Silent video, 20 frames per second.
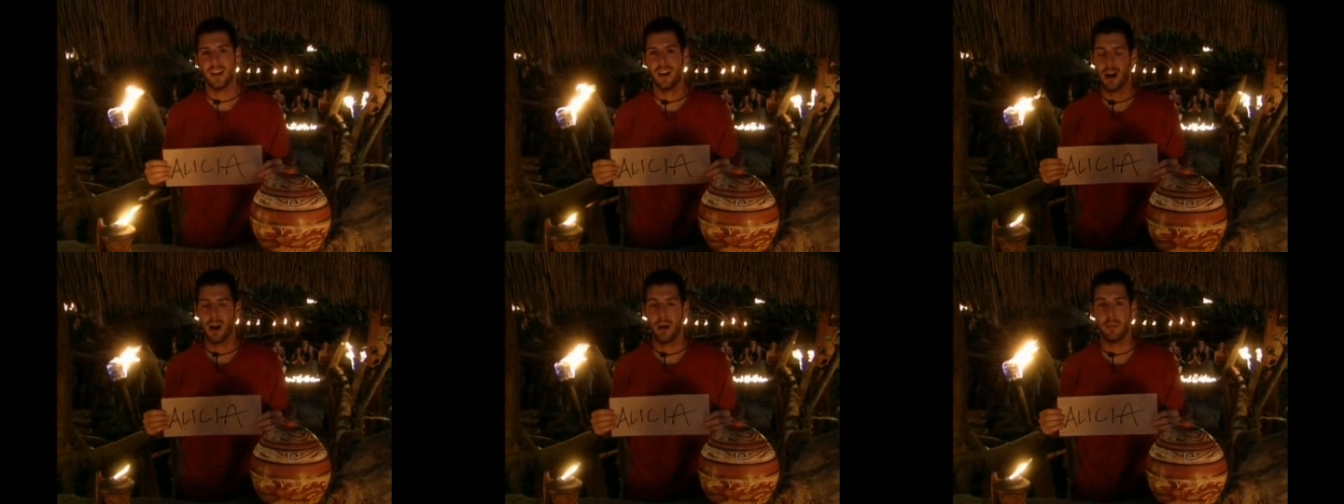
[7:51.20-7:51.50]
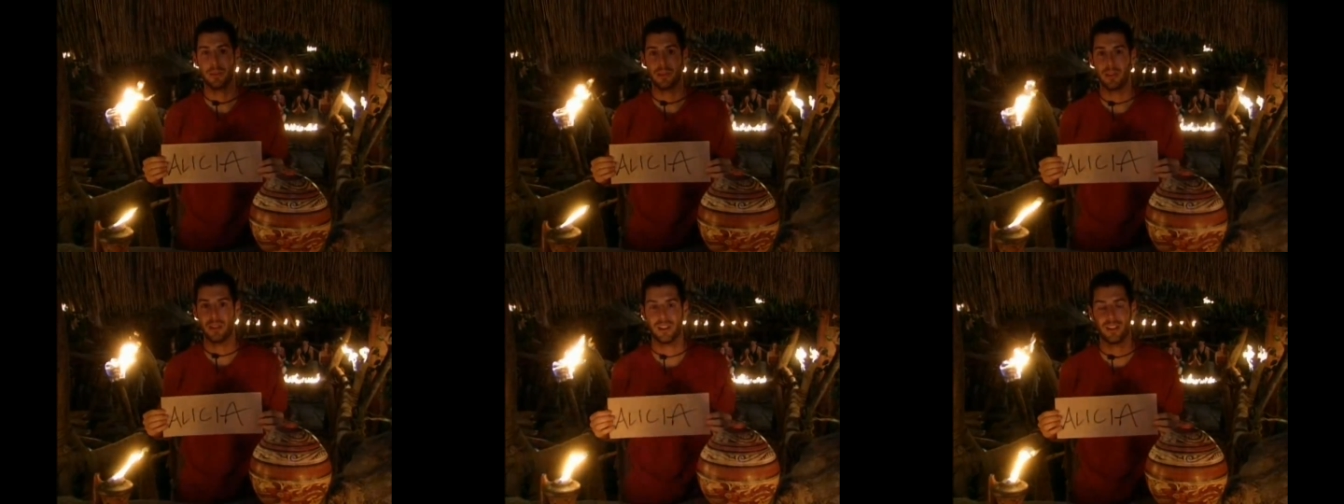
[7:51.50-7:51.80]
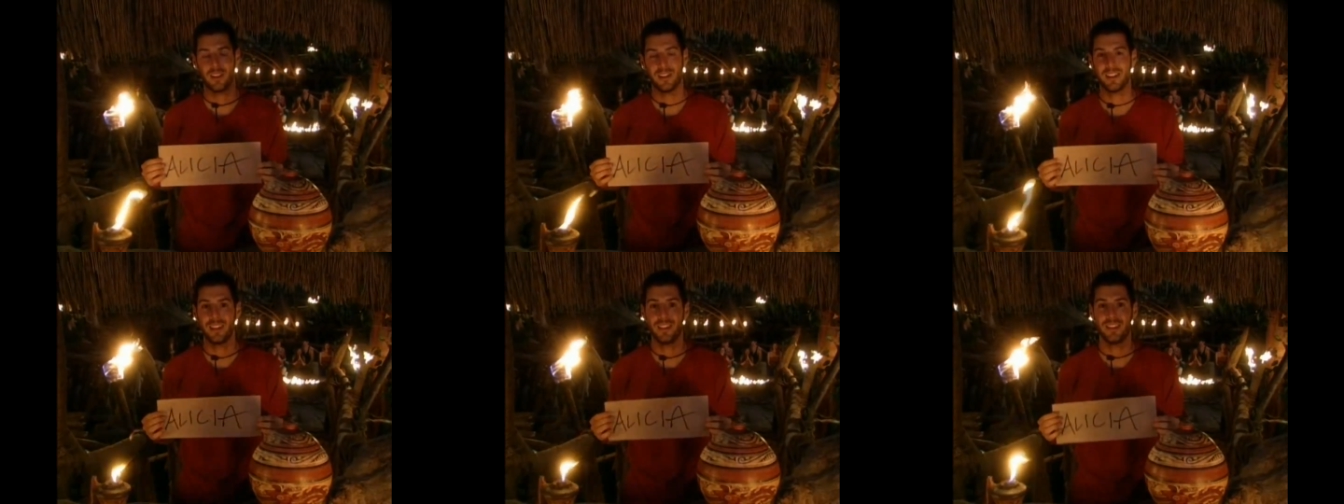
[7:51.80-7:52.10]
I'm a little
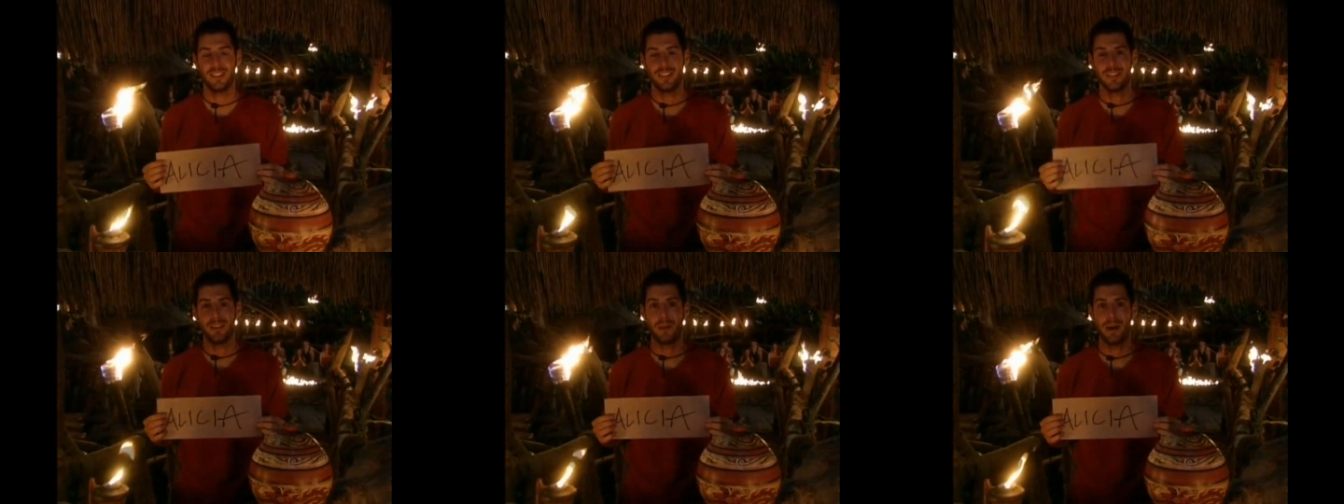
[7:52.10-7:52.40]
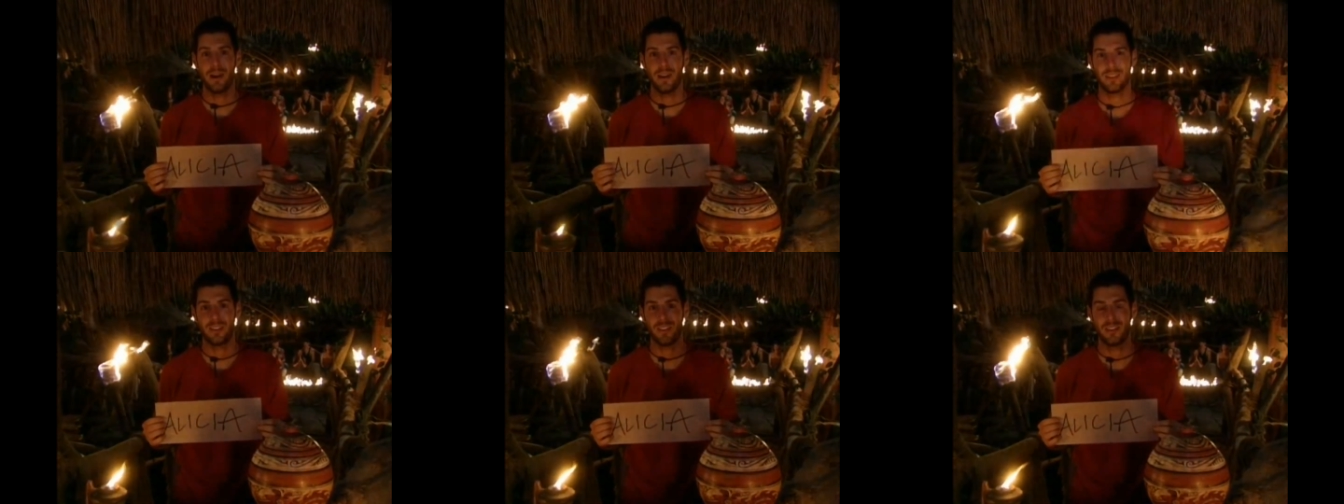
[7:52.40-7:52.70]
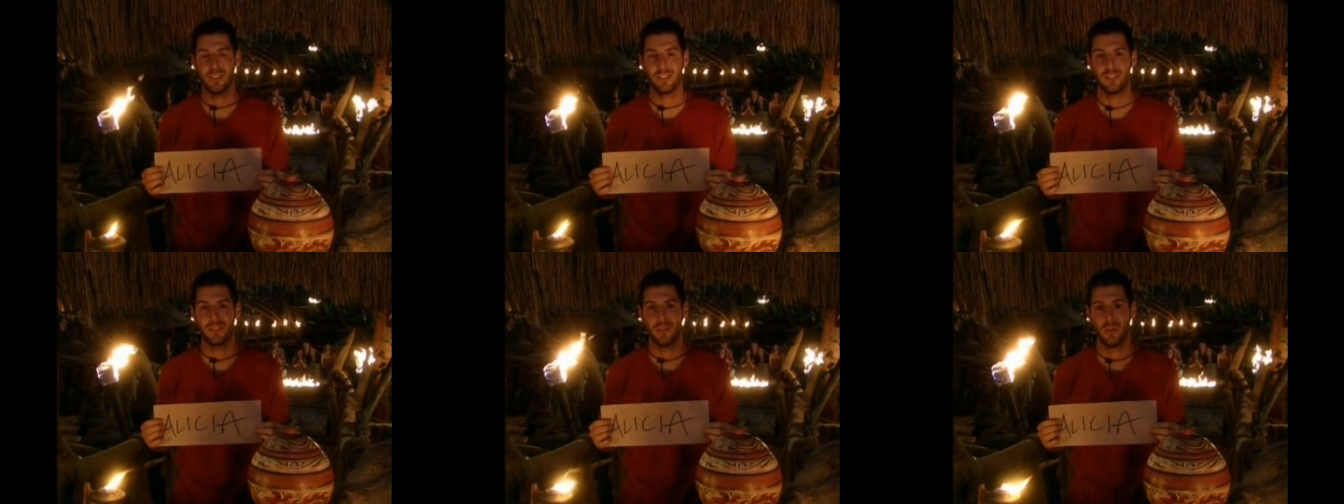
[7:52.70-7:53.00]
uneasy about
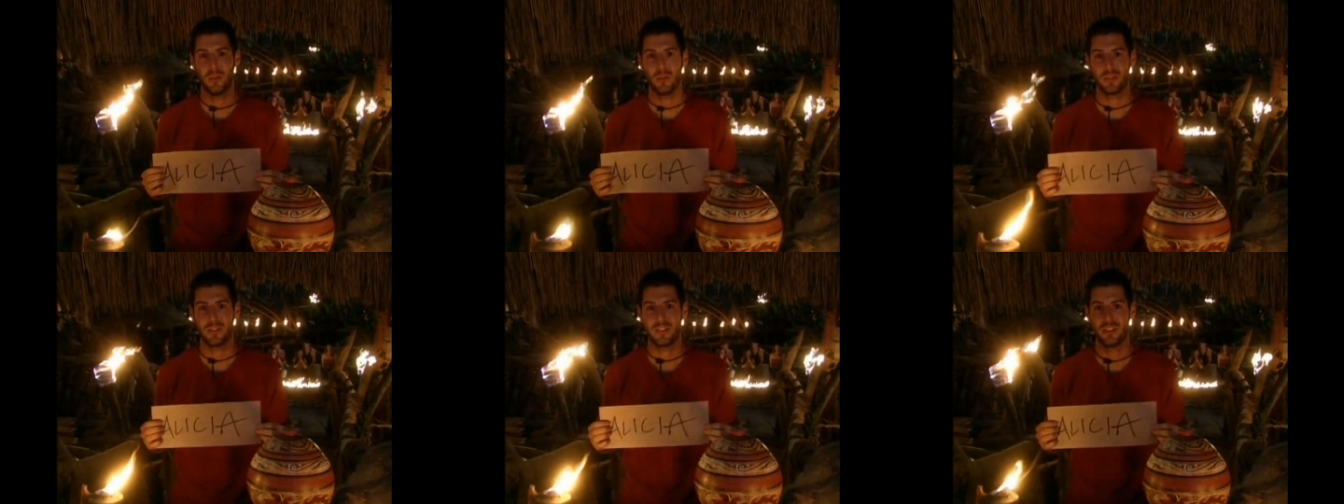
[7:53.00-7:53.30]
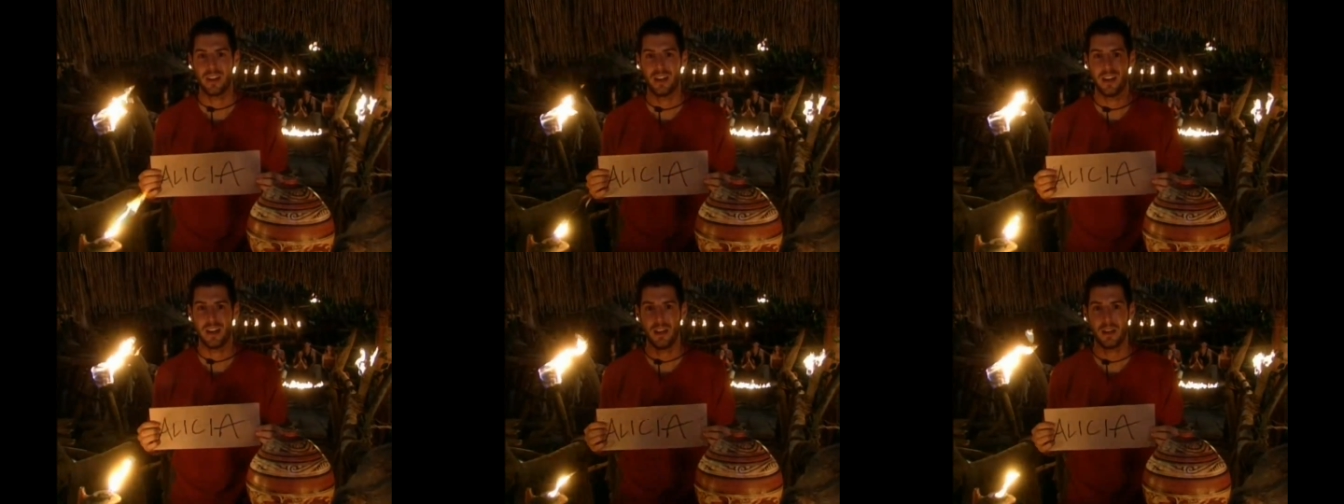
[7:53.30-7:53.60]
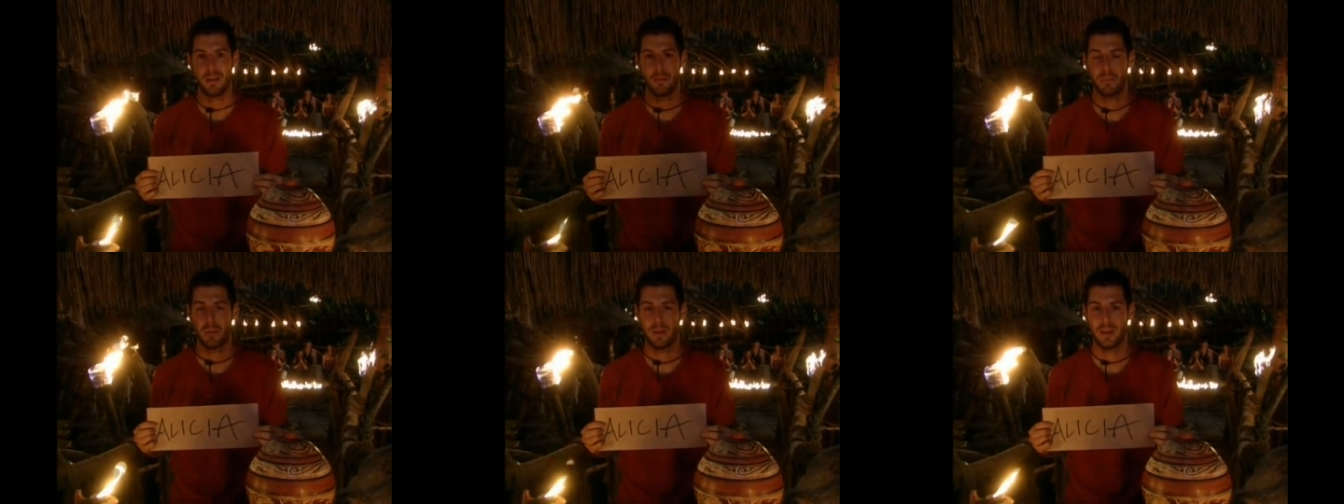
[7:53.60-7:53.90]
this vote tonight,
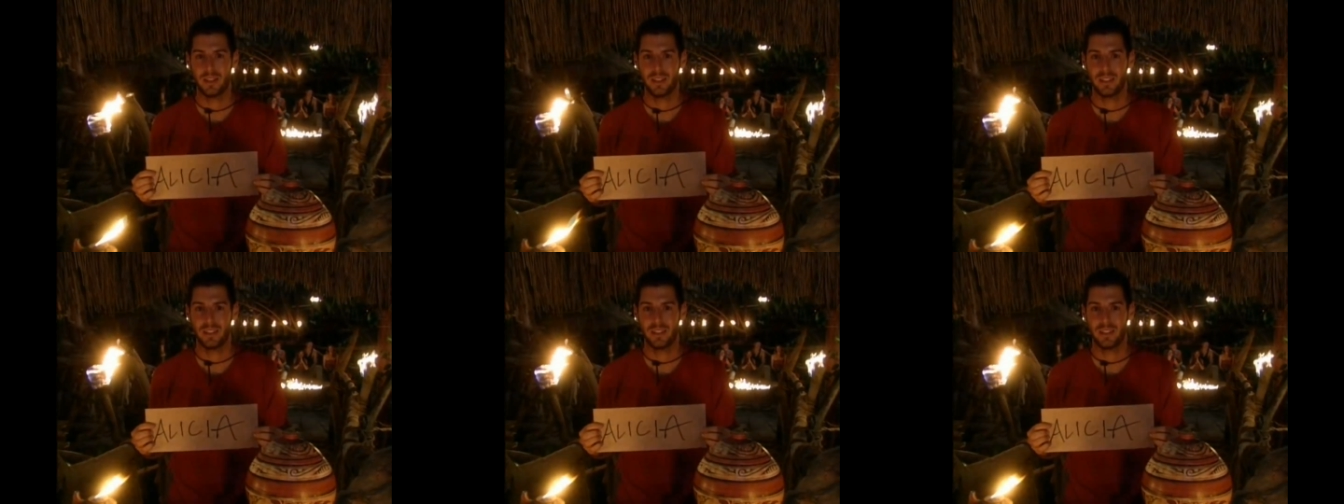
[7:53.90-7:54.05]
but